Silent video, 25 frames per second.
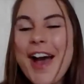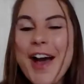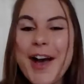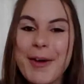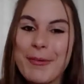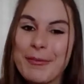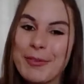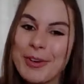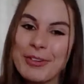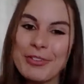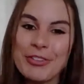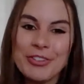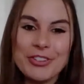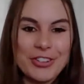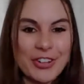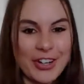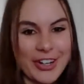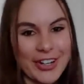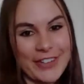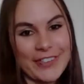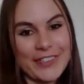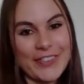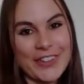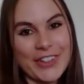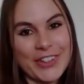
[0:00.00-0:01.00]
I've never
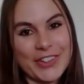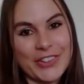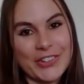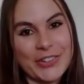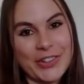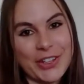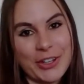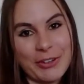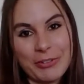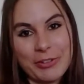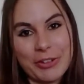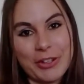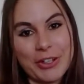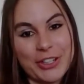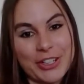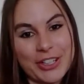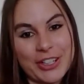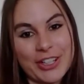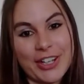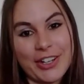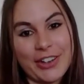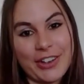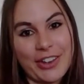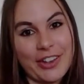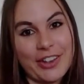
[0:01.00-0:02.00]
tried these, so I have no
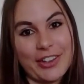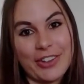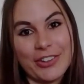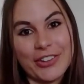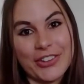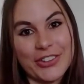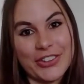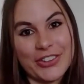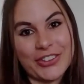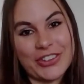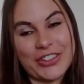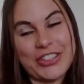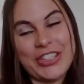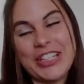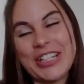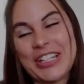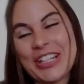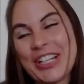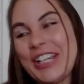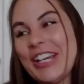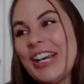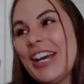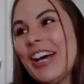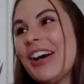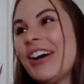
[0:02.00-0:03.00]
idea how the hell this is
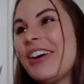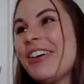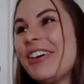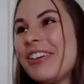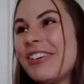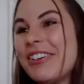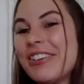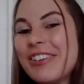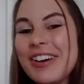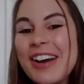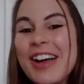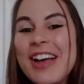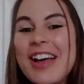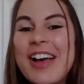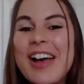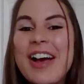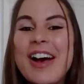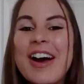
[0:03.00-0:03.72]
going to go.